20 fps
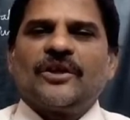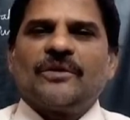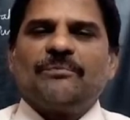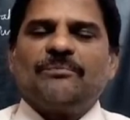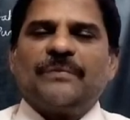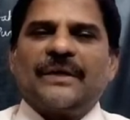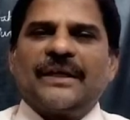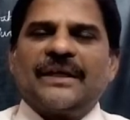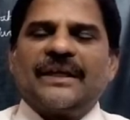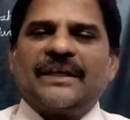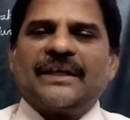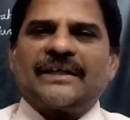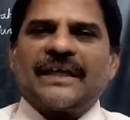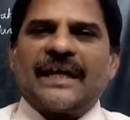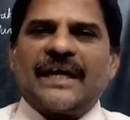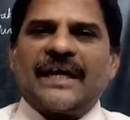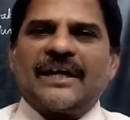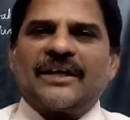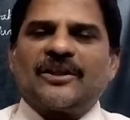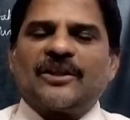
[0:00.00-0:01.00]
Many
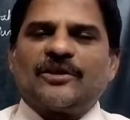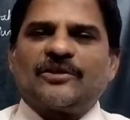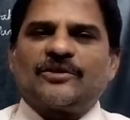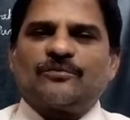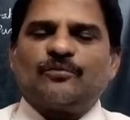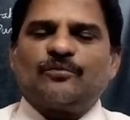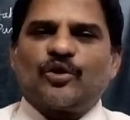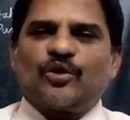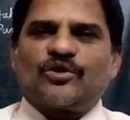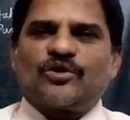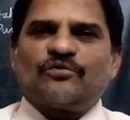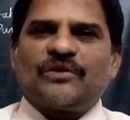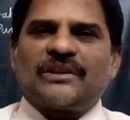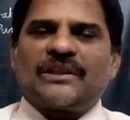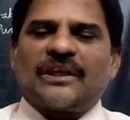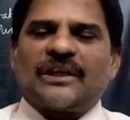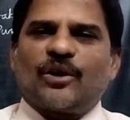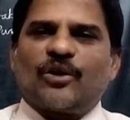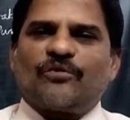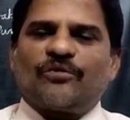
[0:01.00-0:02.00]
carried those books
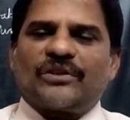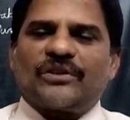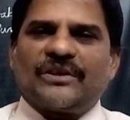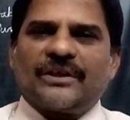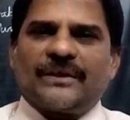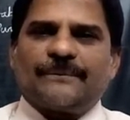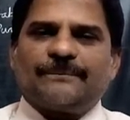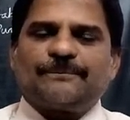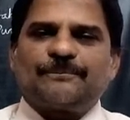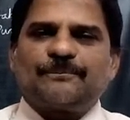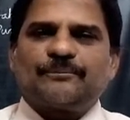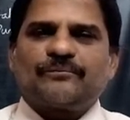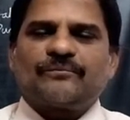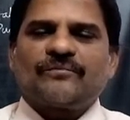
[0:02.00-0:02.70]
along with them,